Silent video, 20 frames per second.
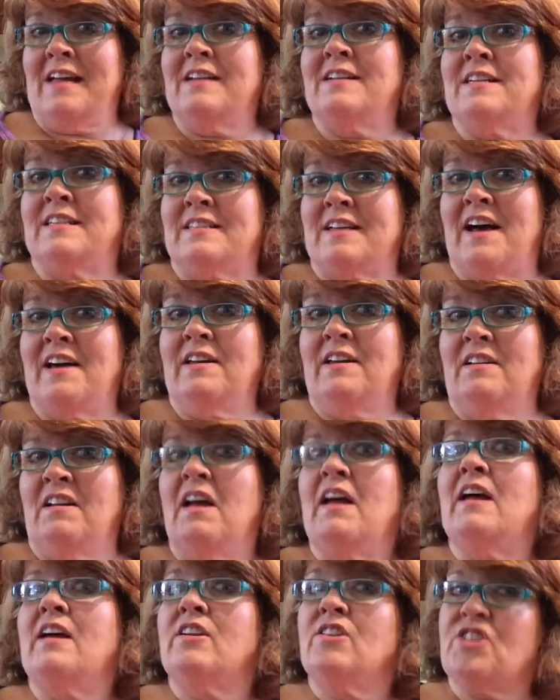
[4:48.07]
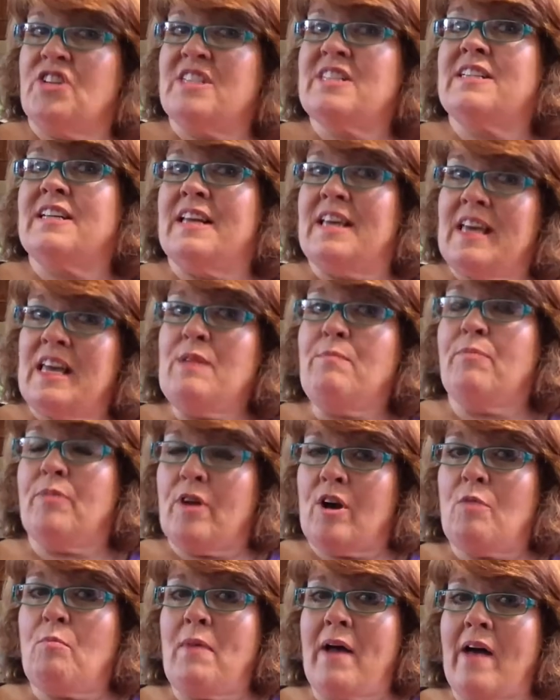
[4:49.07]
had decided just to keep
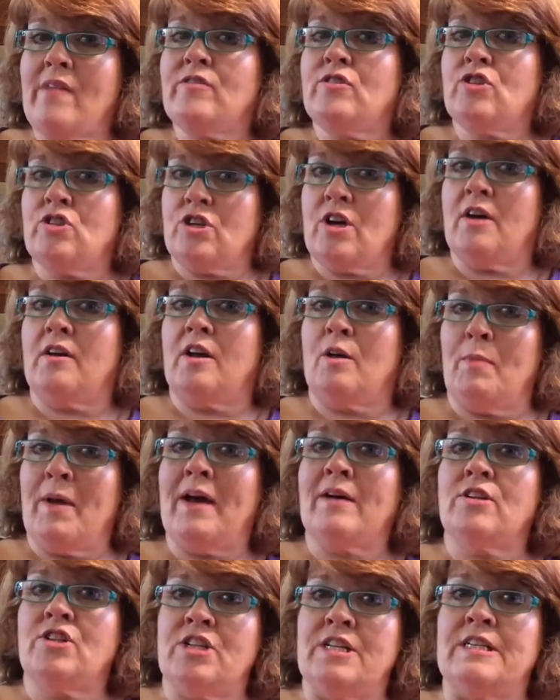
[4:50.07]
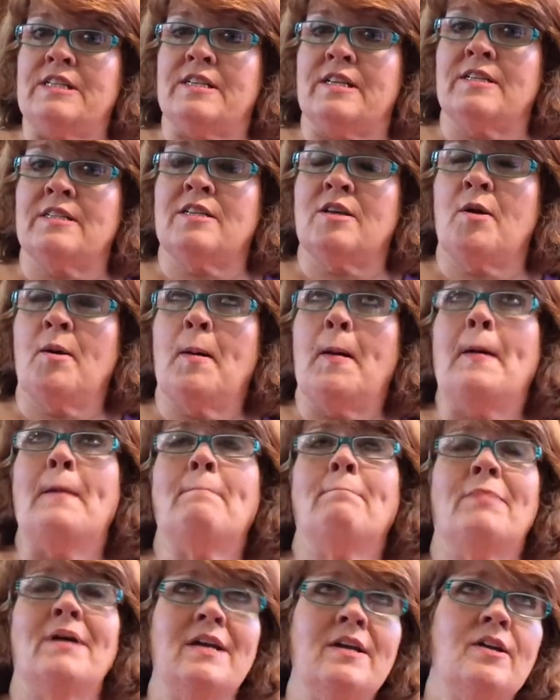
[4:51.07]
their mouths shut about Jesus.
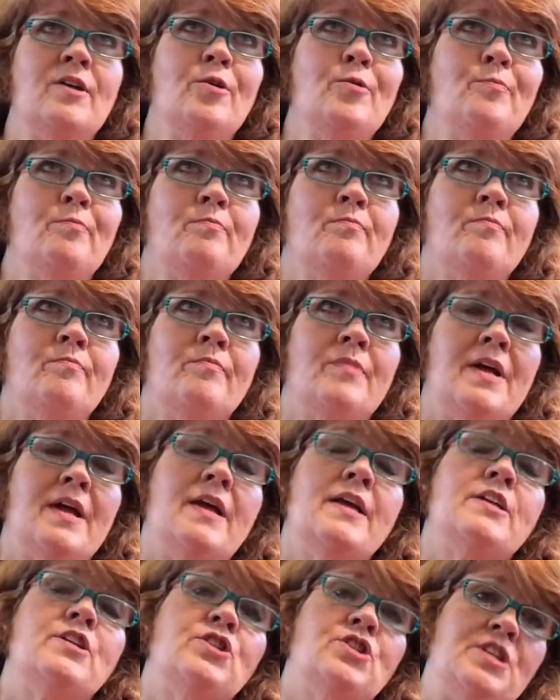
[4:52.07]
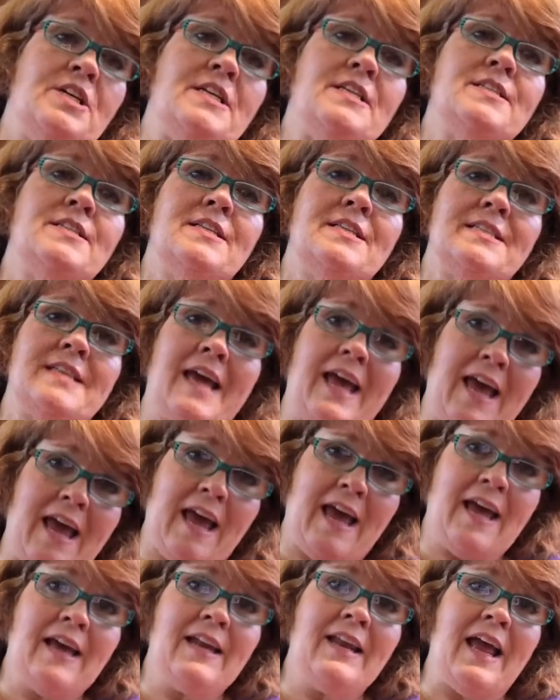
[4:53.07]
But Jesus
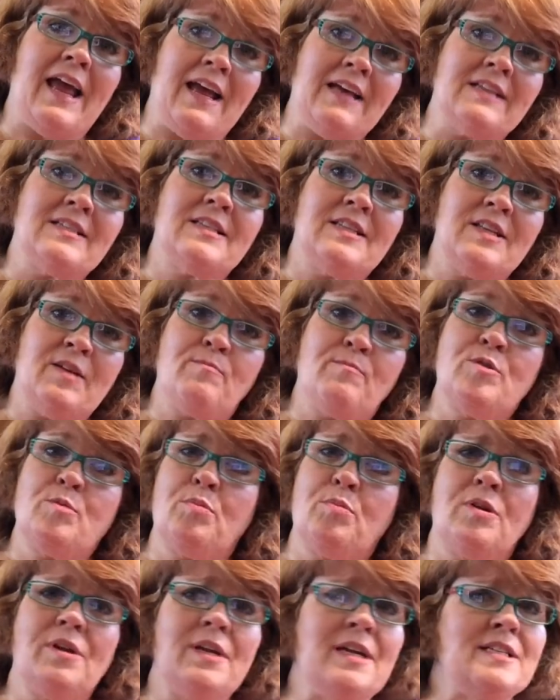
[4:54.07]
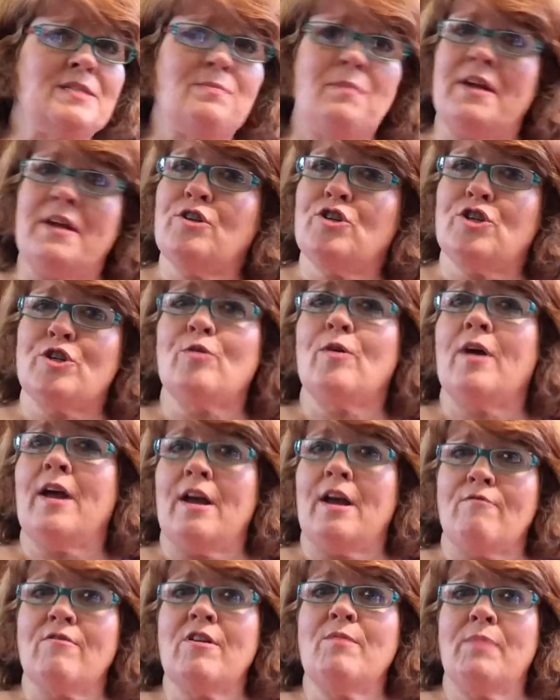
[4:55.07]
had asked them to please make sure
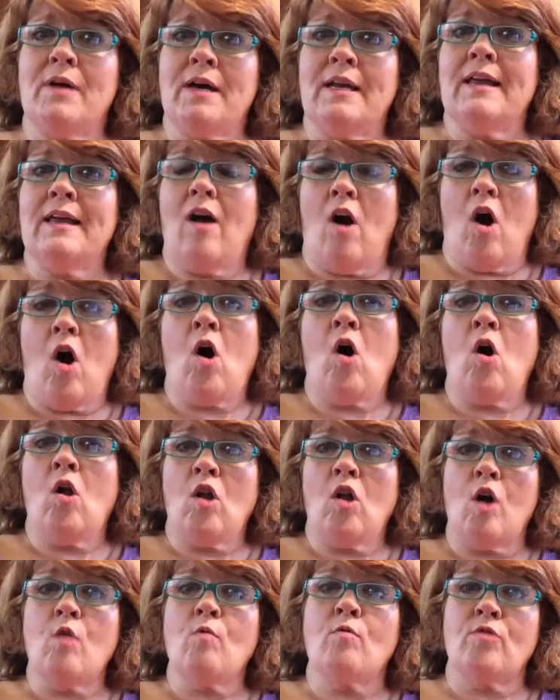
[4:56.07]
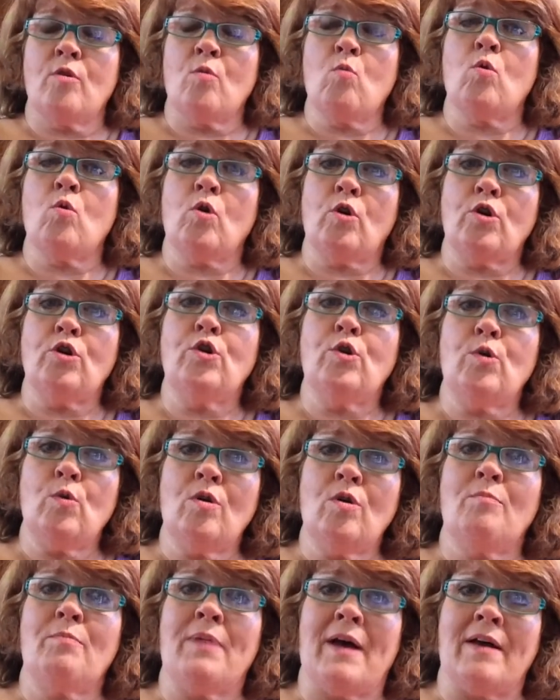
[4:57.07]
everybody all over the world knew
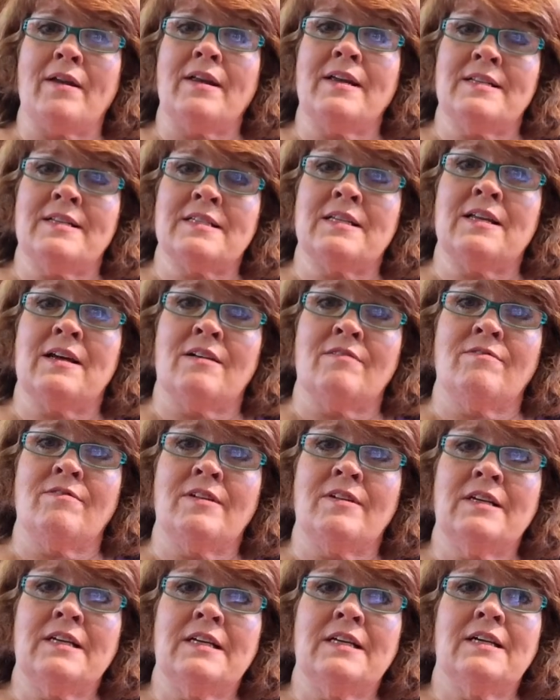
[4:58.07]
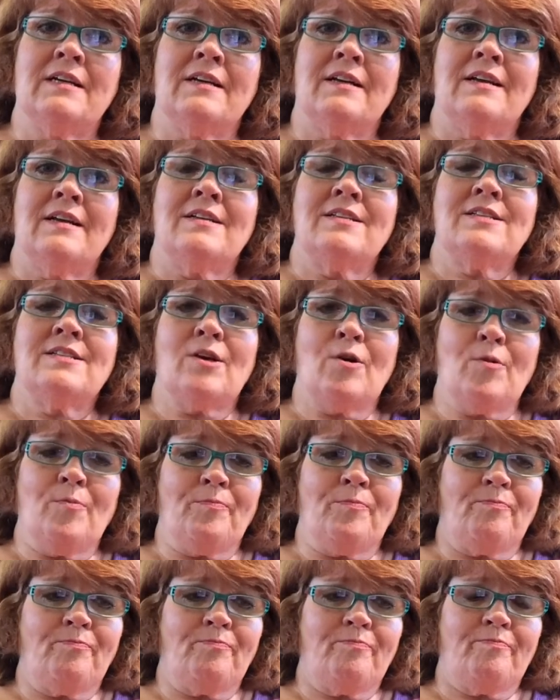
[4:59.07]
about his love. So
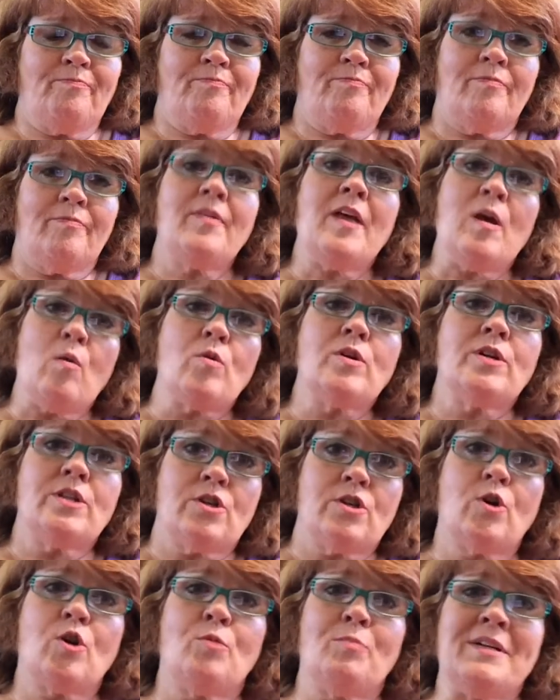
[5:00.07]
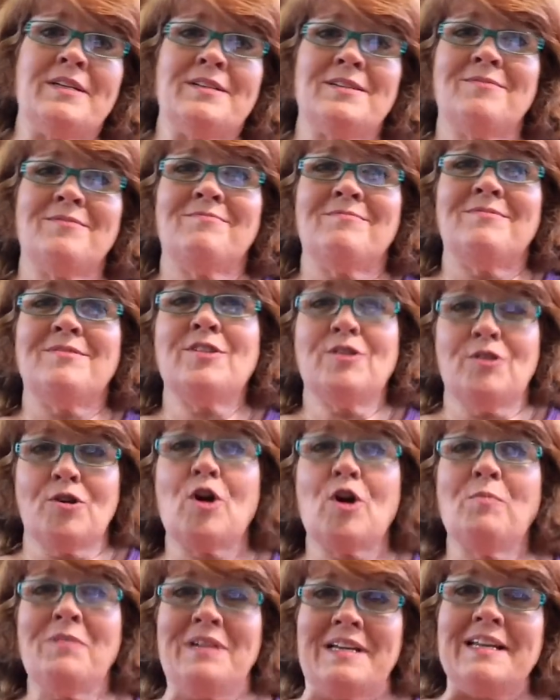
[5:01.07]
They were determined
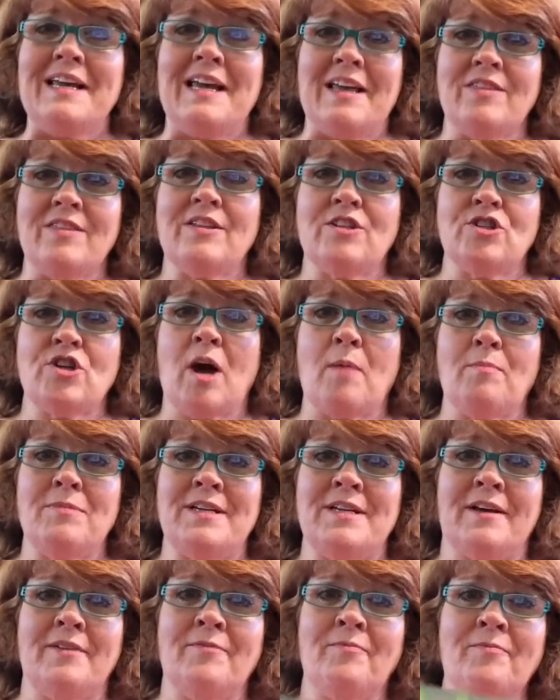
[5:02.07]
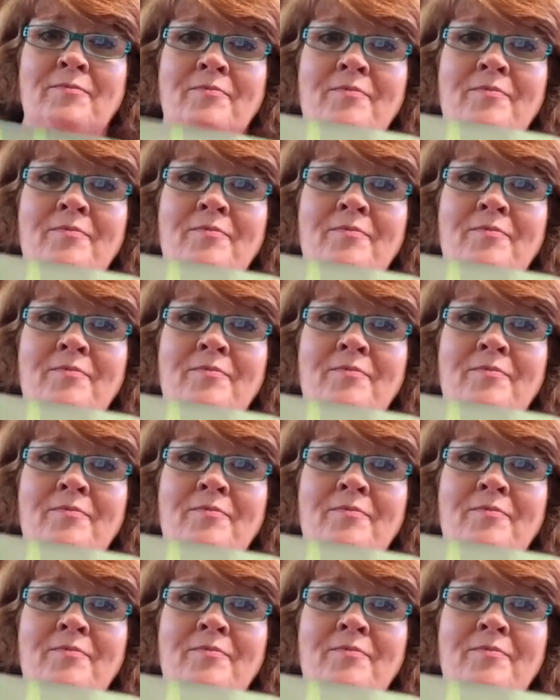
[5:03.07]
to get the job done.